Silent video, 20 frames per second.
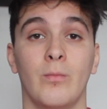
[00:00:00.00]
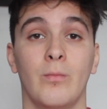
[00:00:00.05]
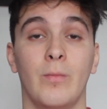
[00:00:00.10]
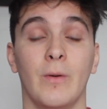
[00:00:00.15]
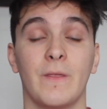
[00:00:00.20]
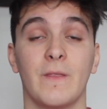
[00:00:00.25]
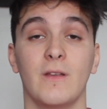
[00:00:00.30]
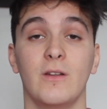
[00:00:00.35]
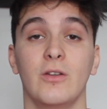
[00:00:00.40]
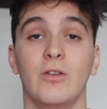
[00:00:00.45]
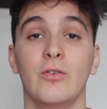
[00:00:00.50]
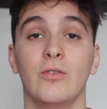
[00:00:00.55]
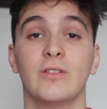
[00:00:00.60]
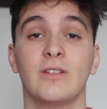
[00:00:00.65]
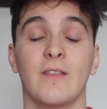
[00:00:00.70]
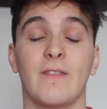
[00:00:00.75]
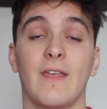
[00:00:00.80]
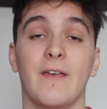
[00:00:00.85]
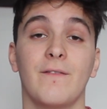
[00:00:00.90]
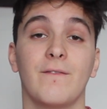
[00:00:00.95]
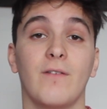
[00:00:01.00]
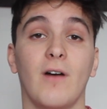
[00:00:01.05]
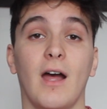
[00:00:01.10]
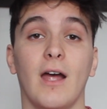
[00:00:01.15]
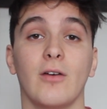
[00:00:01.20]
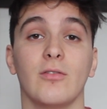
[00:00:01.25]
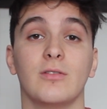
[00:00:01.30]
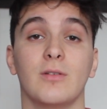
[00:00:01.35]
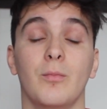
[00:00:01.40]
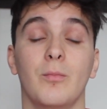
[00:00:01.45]
But the news that they
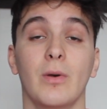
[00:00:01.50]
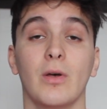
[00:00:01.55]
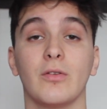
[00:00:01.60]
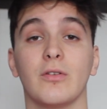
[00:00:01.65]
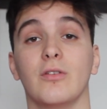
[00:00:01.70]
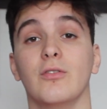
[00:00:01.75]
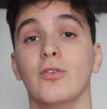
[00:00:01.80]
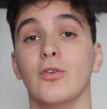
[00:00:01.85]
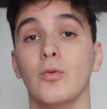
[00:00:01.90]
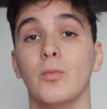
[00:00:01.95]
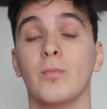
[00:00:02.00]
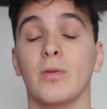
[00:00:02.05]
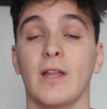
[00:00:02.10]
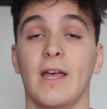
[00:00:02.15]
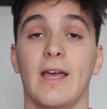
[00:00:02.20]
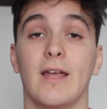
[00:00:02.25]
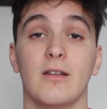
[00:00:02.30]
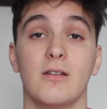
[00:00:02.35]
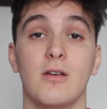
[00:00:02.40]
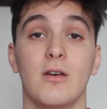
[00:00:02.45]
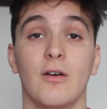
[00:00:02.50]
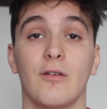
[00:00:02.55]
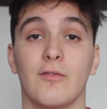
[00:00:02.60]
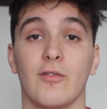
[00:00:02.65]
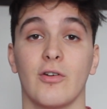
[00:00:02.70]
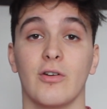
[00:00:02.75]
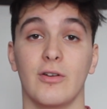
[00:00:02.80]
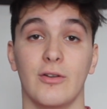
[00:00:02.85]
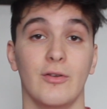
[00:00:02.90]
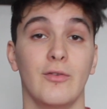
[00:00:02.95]
filed to build a new plant
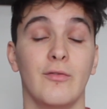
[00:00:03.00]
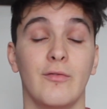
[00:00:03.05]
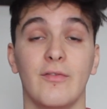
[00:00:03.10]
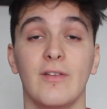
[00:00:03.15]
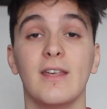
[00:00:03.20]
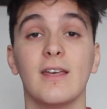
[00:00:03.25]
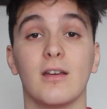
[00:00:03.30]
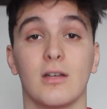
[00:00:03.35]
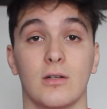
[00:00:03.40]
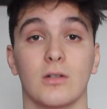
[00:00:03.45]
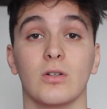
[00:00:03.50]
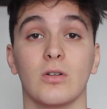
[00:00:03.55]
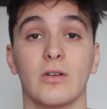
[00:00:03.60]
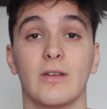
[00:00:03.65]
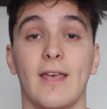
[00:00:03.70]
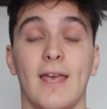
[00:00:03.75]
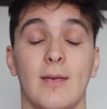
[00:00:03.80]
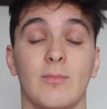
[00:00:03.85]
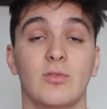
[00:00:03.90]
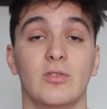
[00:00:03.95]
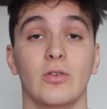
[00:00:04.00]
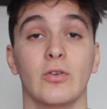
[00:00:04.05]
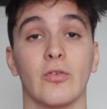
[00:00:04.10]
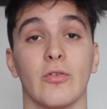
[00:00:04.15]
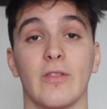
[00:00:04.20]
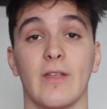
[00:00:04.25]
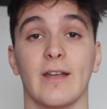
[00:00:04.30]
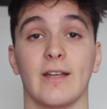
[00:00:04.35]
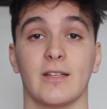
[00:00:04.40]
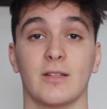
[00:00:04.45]
for a new vehicle came sooner
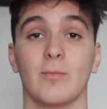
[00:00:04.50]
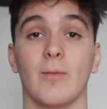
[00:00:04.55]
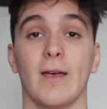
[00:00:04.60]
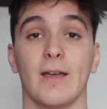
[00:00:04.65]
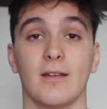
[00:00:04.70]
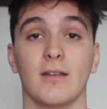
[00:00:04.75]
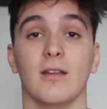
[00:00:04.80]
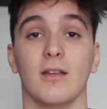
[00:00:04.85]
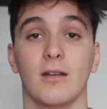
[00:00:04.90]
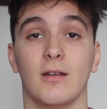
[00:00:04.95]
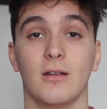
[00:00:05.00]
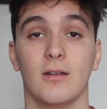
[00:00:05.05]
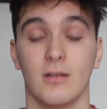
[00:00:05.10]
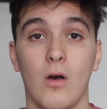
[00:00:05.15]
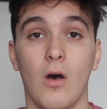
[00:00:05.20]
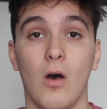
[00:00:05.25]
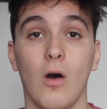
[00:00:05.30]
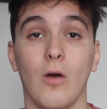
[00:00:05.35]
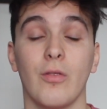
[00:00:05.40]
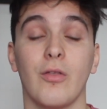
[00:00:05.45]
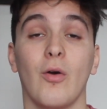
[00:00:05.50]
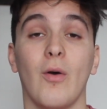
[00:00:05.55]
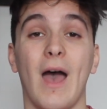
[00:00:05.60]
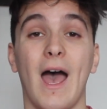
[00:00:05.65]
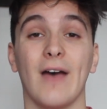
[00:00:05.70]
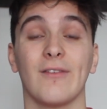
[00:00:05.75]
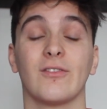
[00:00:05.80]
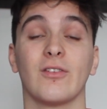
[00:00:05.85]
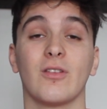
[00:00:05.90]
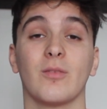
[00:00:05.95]
than expected. Although
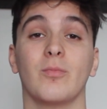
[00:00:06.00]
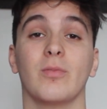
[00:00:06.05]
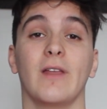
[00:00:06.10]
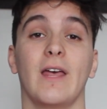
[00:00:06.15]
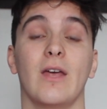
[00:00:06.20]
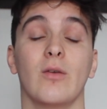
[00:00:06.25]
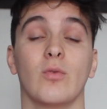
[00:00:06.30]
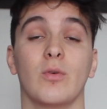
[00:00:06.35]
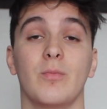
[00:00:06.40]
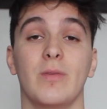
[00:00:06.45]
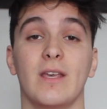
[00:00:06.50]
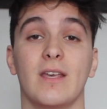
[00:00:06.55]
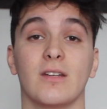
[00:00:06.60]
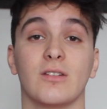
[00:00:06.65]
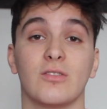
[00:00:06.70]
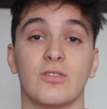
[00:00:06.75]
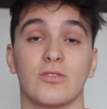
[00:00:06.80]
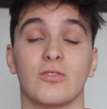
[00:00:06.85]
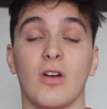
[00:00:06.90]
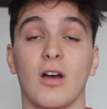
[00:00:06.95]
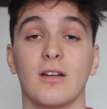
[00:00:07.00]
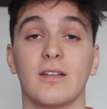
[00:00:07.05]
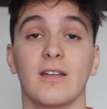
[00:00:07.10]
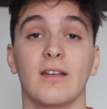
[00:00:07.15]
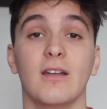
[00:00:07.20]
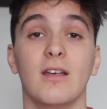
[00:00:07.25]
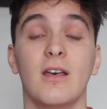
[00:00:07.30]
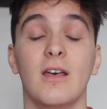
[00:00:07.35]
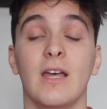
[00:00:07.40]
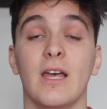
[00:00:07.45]
after the plant would be
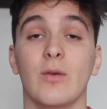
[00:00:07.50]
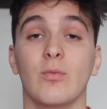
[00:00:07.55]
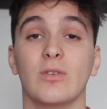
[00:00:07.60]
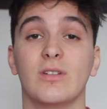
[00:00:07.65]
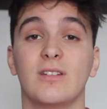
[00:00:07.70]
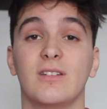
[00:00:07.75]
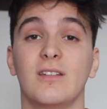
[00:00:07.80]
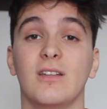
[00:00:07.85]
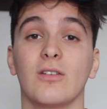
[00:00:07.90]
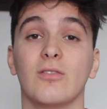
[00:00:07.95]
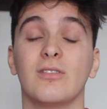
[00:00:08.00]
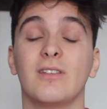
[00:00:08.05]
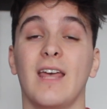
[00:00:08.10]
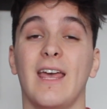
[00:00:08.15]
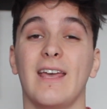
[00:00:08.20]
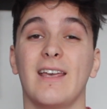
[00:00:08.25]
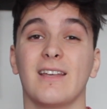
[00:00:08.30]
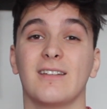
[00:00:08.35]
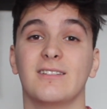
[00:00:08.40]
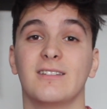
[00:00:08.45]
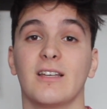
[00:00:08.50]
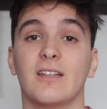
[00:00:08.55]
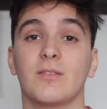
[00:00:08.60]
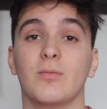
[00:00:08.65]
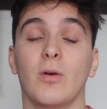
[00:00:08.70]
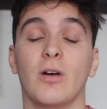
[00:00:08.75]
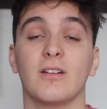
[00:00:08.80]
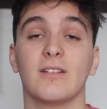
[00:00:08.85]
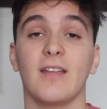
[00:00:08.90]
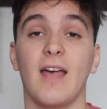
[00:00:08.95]
constructed, it would still take 6
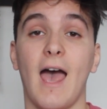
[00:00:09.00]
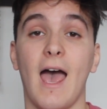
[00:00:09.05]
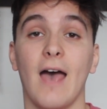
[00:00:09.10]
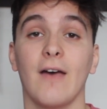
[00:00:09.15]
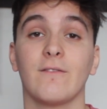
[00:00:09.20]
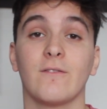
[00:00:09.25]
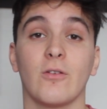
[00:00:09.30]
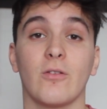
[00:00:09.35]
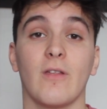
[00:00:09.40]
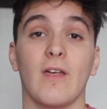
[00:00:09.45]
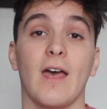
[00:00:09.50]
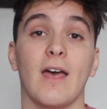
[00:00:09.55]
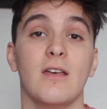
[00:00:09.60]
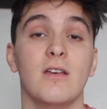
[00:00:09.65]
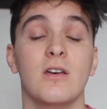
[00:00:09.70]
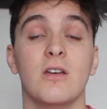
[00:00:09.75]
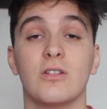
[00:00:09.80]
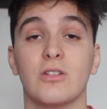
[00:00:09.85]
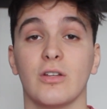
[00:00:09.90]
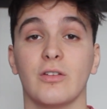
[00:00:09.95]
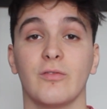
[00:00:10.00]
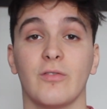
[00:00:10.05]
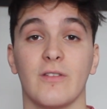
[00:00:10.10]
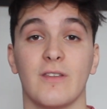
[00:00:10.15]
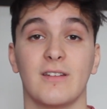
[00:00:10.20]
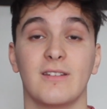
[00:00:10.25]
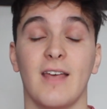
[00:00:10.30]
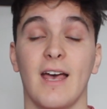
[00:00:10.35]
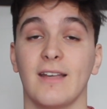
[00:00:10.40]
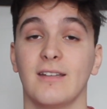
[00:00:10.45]
months after that just for
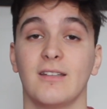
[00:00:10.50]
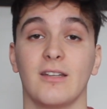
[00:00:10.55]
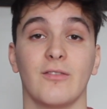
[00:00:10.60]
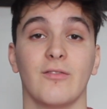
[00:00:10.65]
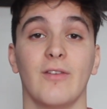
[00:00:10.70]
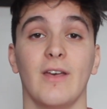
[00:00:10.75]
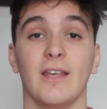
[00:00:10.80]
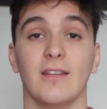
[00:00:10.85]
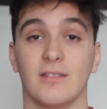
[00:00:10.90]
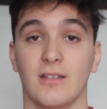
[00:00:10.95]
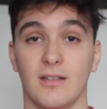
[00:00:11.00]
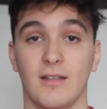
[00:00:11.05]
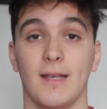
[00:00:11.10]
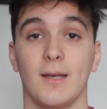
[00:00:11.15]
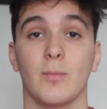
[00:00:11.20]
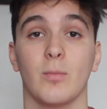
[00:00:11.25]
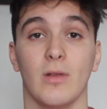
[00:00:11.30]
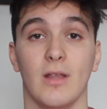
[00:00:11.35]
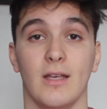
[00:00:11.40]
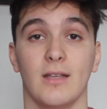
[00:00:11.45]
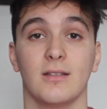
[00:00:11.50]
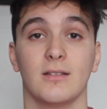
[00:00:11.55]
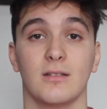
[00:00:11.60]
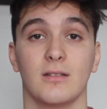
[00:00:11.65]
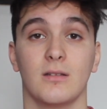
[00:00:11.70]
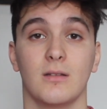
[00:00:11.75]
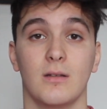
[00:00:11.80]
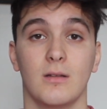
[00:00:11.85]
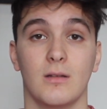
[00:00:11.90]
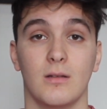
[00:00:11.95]
the testing phase to take place.
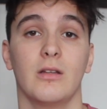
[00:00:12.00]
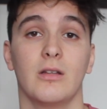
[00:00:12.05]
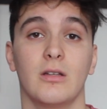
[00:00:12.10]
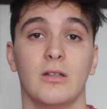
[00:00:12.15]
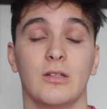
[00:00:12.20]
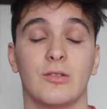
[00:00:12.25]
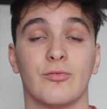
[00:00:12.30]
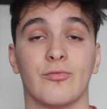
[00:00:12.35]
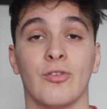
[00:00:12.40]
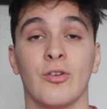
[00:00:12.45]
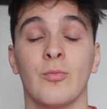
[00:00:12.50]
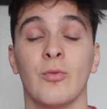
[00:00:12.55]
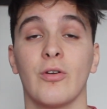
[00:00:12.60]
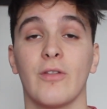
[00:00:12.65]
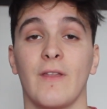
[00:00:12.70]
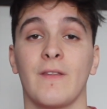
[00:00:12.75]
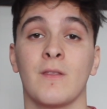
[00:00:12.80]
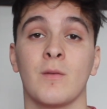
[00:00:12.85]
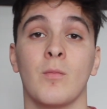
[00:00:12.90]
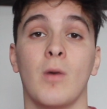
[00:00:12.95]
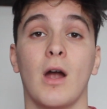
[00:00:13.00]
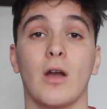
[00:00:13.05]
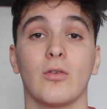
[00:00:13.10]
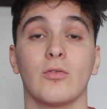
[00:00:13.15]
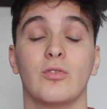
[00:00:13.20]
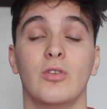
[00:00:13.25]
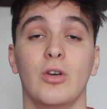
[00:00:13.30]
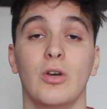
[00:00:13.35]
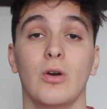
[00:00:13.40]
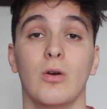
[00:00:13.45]
It's rumored that the Model
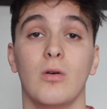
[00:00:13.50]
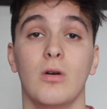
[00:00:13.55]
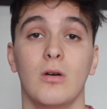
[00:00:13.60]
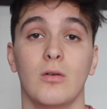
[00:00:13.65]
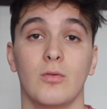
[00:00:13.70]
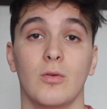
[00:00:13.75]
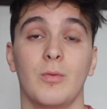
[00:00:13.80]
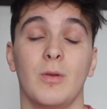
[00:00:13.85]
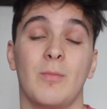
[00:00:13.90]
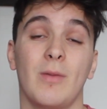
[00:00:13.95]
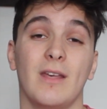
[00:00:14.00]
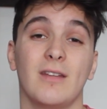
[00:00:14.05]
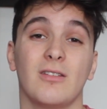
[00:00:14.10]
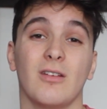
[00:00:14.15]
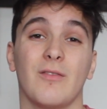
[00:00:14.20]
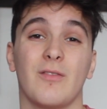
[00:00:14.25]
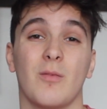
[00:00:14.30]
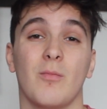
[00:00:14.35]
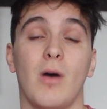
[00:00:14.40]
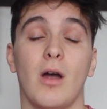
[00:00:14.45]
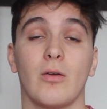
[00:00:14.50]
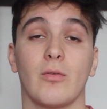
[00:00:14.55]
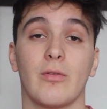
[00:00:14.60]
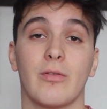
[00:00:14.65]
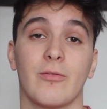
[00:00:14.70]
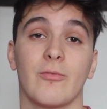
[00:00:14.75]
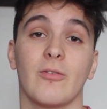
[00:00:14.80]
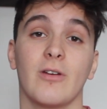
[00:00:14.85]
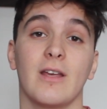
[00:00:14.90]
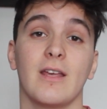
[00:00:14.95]
2 will be based off the Model
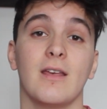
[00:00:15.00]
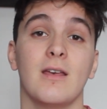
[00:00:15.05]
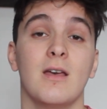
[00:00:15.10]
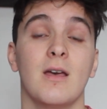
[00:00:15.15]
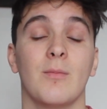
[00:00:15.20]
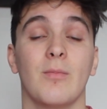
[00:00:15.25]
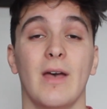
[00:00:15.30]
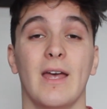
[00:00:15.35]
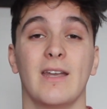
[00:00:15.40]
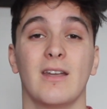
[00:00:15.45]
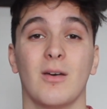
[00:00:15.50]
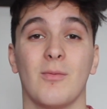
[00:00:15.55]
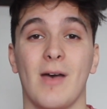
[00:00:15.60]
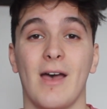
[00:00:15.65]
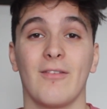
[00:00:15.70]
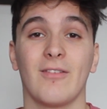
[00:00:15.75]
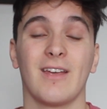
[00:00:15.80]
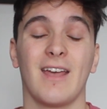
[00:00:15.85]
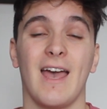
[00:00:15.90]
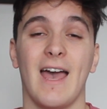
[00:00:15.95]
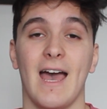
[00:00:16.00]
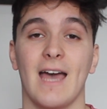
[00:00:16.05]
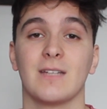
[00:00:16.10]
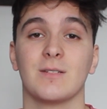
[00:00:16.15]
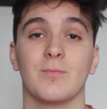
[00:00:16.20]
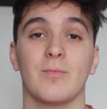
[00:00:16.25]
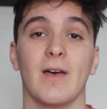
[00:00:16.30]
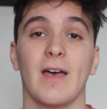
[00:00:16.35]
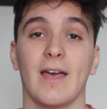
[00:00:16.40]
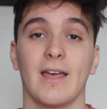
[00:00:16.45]
3 but end up having a
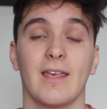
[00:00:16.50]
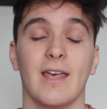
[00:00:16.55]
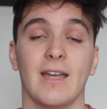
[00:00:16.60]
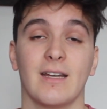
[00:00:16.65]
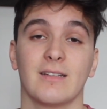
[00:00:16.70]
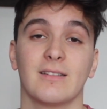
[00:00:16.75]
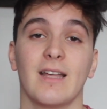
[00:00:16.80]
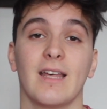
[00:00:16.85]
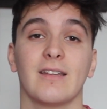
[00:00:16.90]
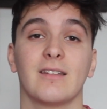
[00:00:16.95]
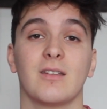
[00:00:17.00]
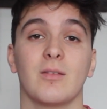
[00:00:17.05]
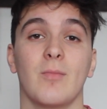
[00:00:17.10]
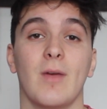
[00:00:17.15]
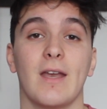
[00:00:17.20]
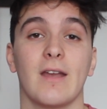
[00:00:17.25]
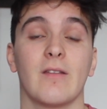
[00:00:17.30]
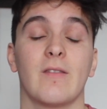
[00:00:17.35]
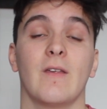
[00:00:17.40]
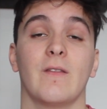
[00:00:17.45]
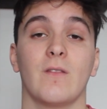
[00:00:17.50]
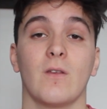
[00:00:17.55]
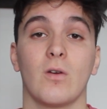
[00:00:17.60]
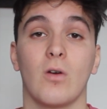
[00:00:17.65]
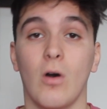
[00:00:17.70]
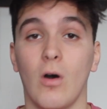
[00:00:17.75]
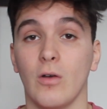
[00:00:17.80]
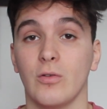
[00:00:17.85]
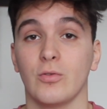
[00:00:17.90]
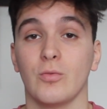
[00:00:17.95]
hatchback, and it's estimated that the
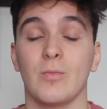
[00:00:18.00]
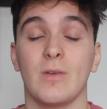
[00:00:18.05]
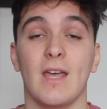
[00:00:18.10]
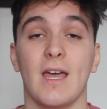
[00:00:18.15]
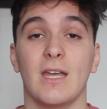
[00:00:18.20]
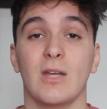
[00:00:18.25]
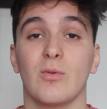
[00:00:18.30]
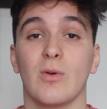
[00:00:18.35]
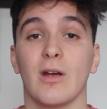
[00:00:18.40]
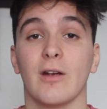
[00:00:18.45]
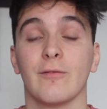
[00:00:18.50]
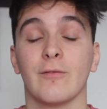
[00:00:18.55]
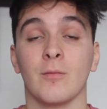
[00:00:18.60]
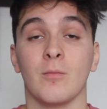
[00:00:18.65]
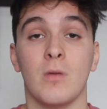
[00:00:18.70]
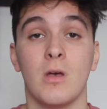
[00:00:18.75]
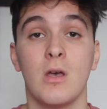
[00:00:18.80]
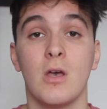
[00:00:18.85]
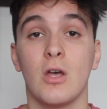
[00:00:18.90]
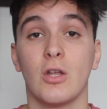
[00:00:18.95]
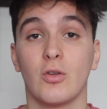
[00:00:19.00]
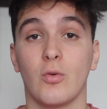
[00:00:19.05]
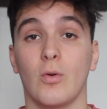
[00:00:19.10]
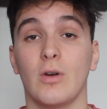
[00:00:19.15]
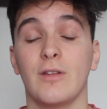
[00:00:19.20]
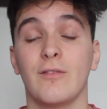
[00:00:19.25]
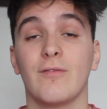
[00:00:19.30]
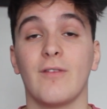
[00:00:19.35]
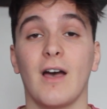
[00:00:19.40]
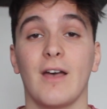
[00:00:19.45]
cost would be anywhere from
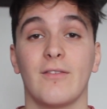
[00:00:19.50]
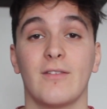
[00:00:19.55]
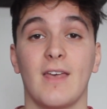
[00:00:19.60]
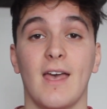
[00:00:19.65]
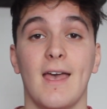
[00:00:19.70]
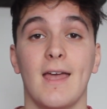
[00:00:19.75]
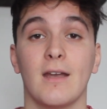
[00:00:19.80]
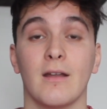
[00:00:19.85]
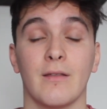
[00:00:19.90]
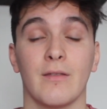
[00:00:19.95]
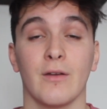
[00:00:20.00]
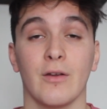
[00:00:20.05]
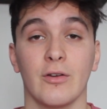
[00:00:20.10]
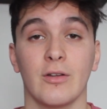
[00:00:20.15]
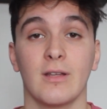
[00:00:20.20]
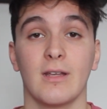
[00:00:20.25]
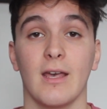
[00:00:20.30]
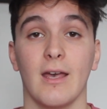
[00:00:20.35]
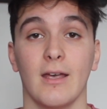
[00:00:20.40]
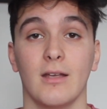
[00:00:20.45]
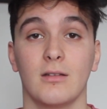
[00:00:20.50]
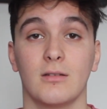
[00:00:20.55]
$25,000 to $30,000.